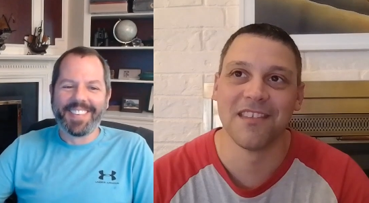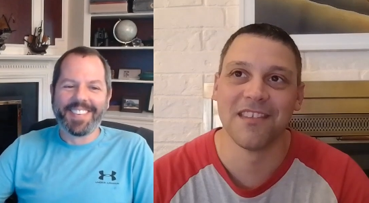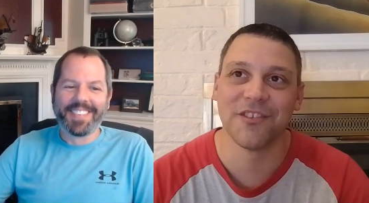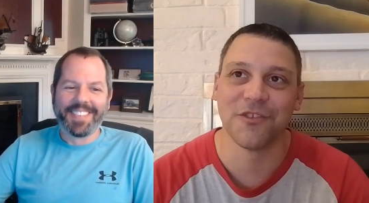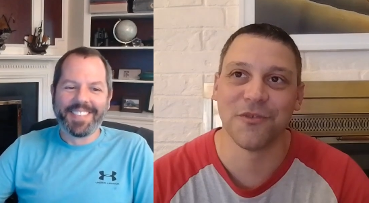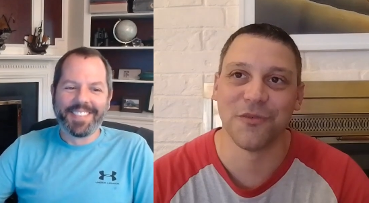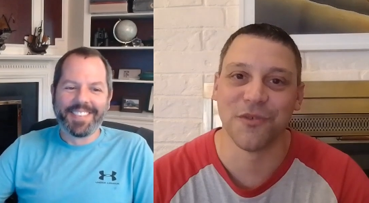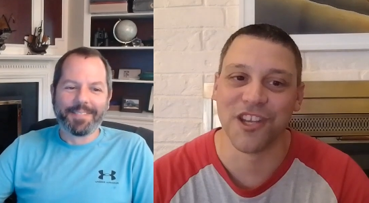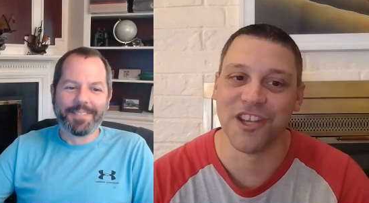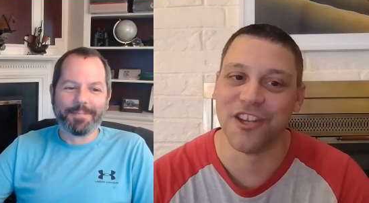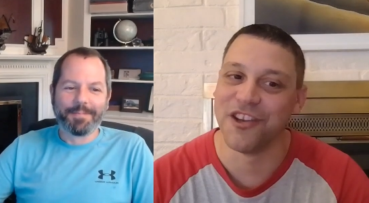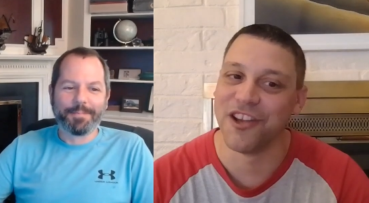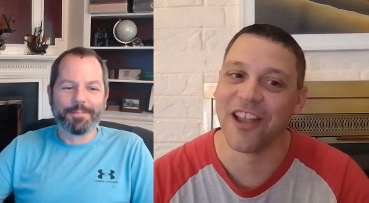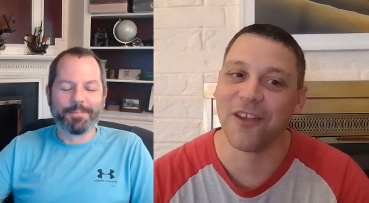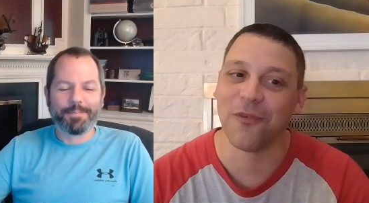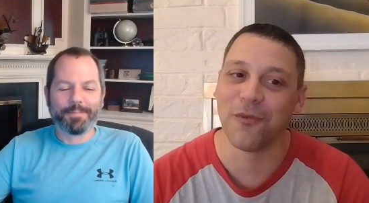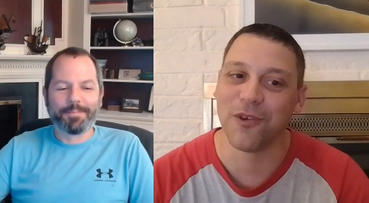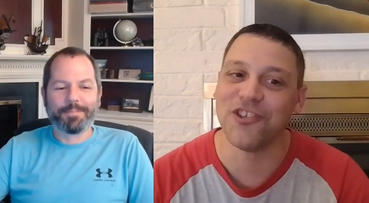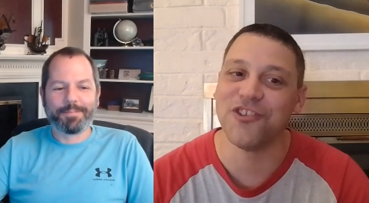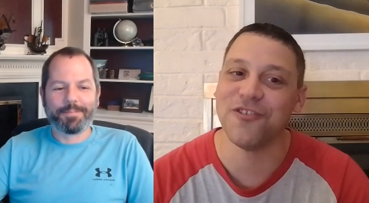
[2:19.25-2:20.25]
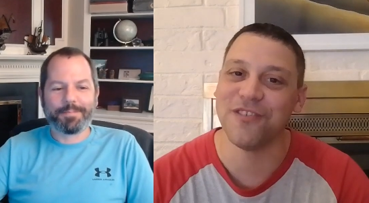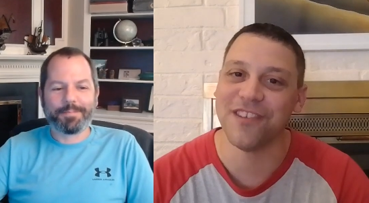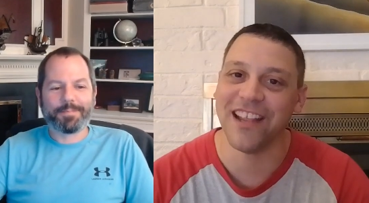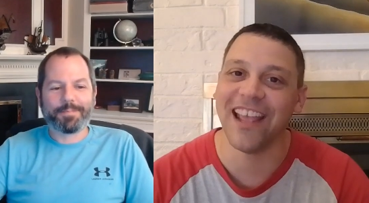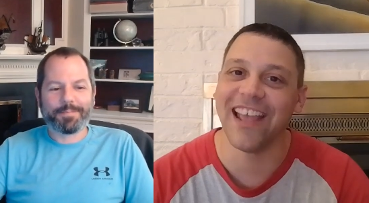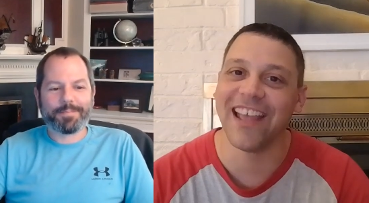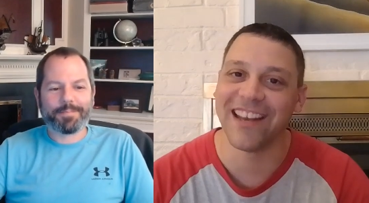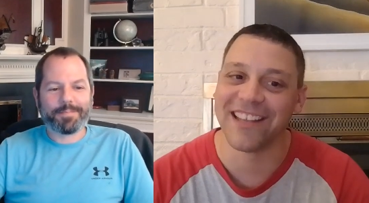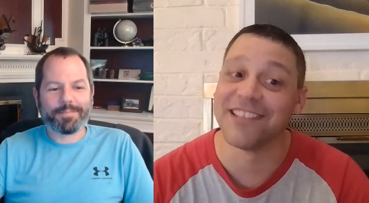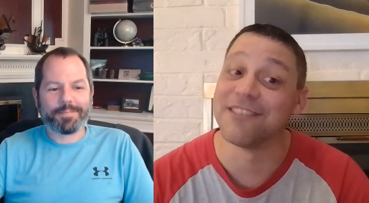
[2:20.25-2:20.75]
Speaker 1: so you like what
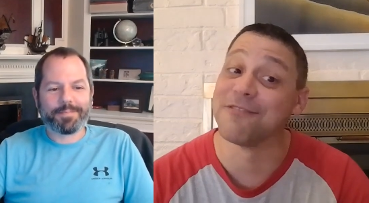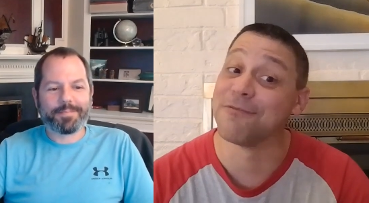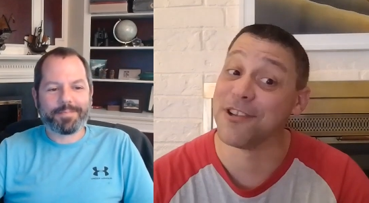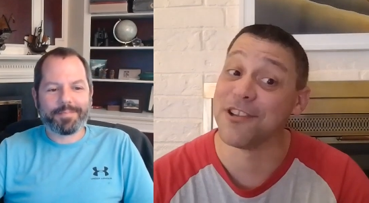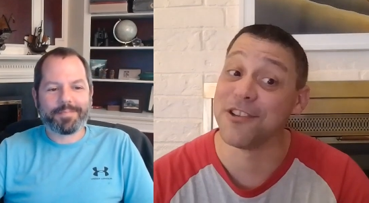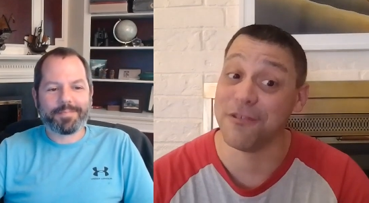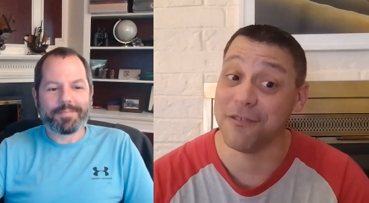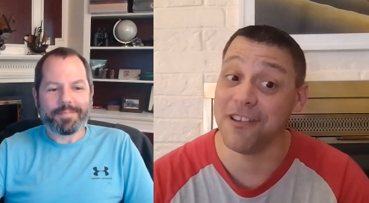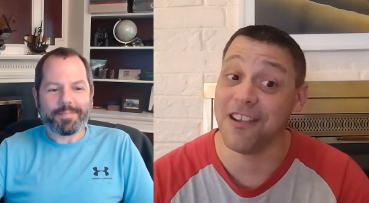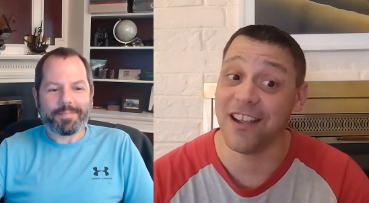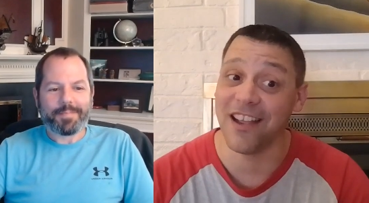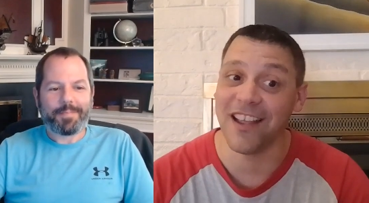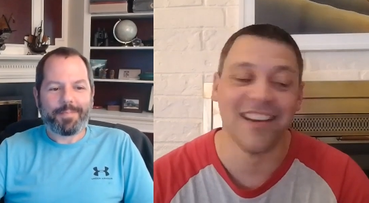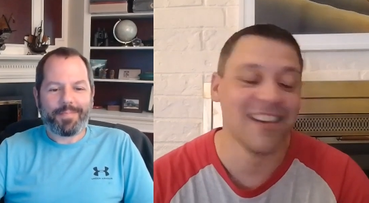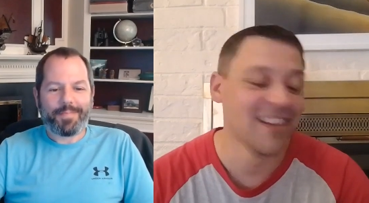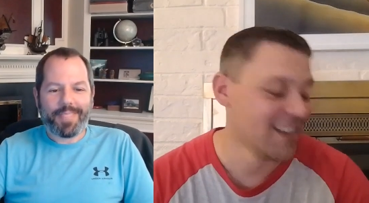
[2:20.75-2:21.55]
you get is what you get